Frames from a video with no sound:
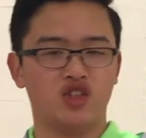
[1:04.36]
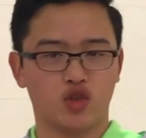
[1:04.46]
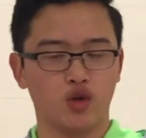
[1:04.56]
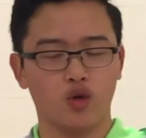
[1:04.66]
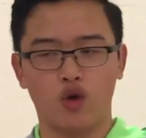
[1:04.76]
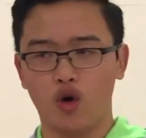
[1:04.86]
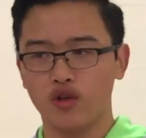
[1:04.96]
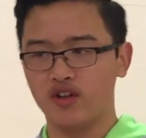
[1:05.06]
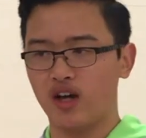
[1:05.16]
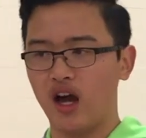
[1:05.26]
true all
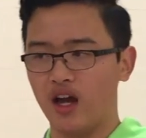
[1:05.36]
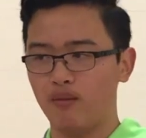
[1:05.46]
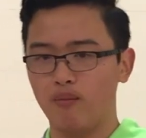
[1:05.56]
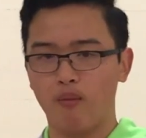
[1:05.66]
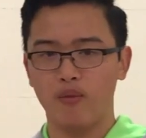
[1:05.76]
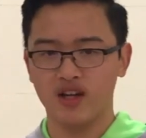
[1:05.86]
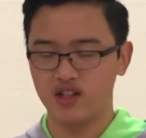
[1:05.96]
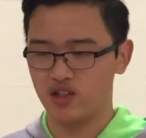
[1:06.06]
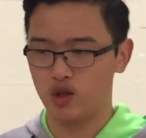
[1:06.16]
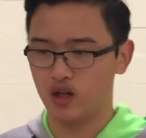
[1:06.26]
the time
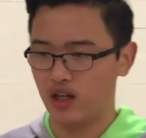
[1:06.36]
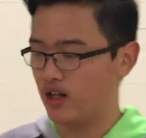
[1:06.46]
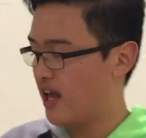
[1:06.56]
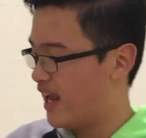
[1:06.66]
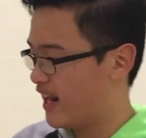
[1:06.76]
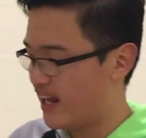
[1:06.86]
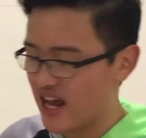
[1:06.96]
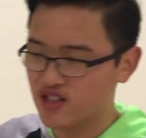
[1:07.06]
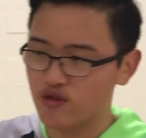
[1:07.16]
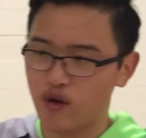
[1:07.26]
because you can hit it
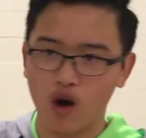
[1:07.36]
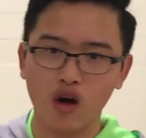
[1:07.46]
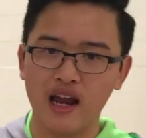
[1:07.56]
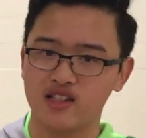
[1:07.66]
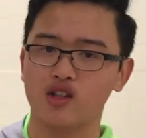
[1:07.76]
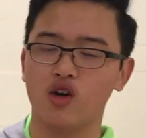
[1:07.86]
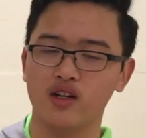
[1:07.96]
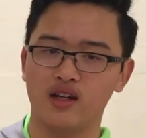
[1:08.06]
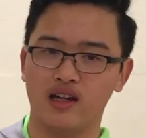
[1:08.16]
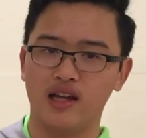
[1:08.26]
as far as long